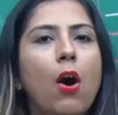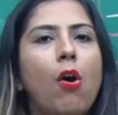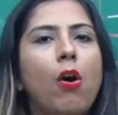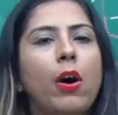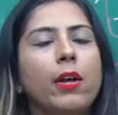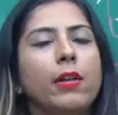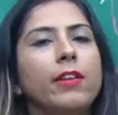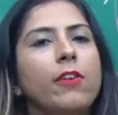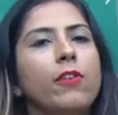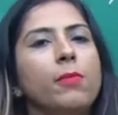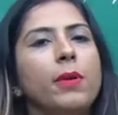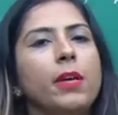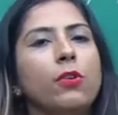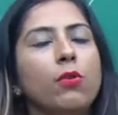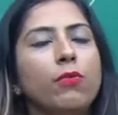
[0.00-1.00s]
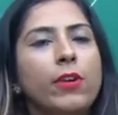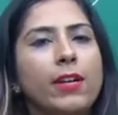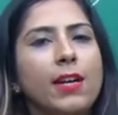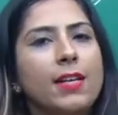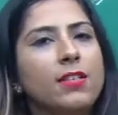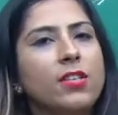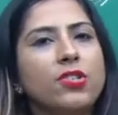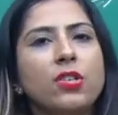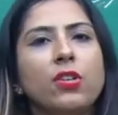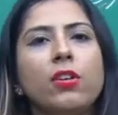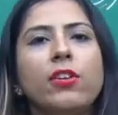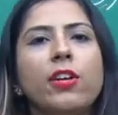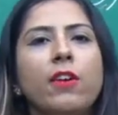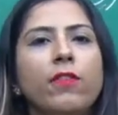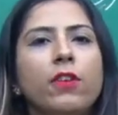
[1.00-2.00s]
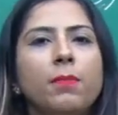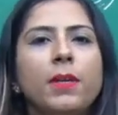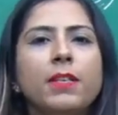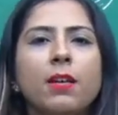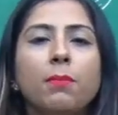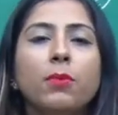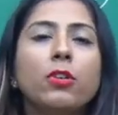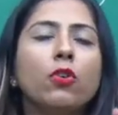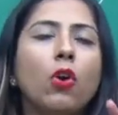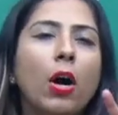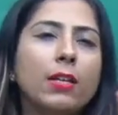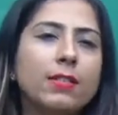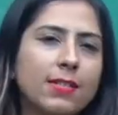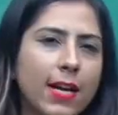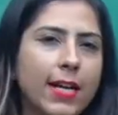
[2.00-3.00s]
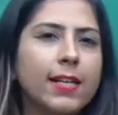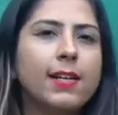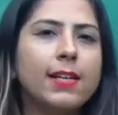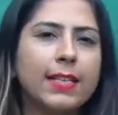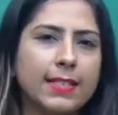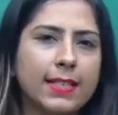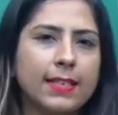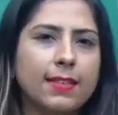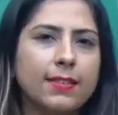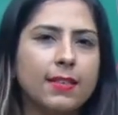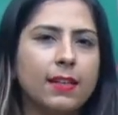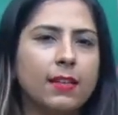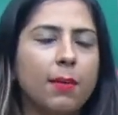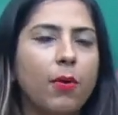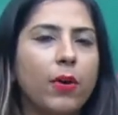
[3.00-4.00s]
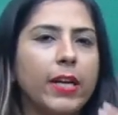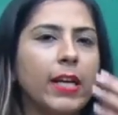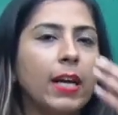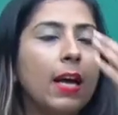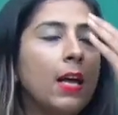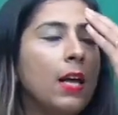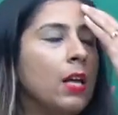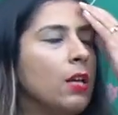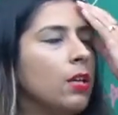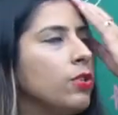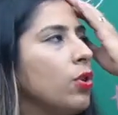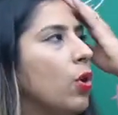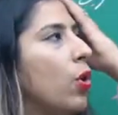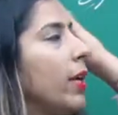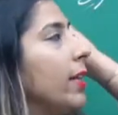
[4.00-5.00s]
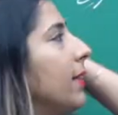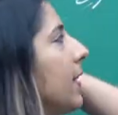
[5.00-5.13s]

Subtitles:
or there will be no fertilization, or there will be some congenital diseases in the body. So in